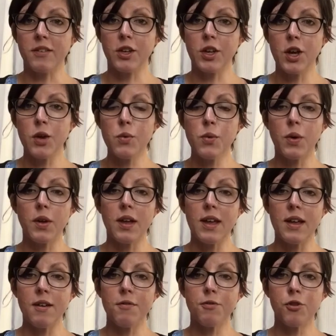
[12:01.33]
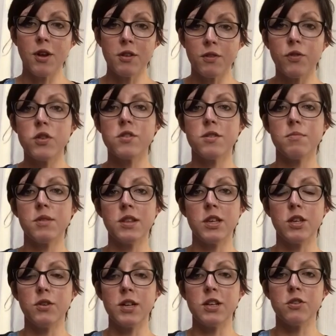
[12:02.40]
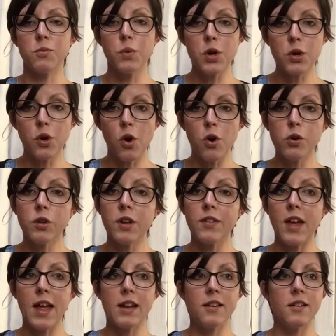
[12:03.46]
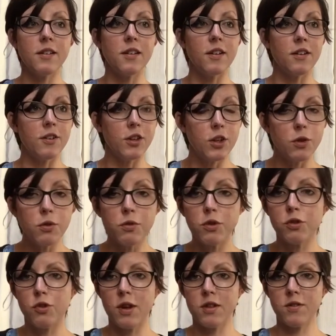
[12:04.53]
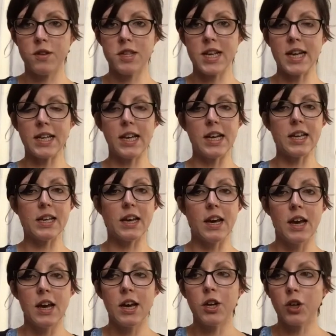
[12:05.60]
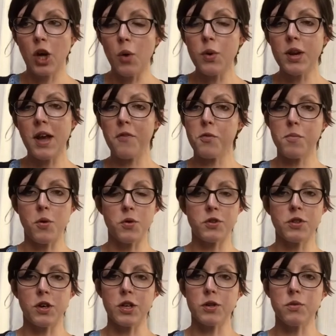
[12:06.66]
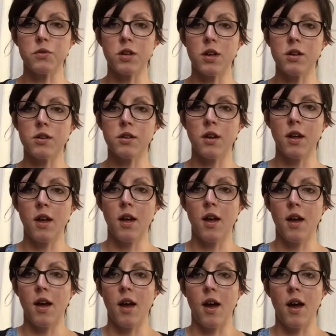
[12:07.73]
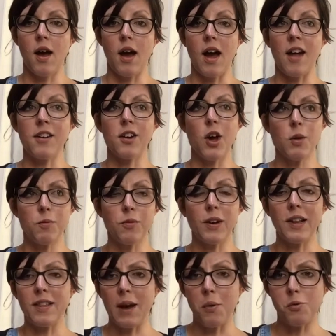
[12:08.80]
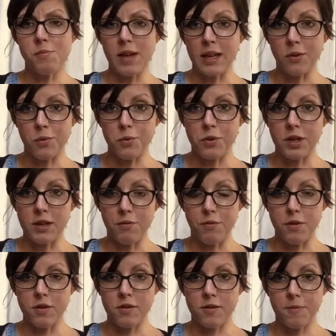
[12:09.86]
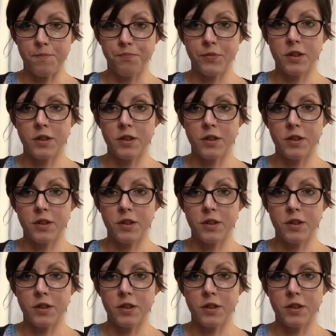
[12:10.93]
You know, if transfer is something that you need to work on, then use a transfer technique, go and have a mock cycle done, and hopefully that will make all the difference.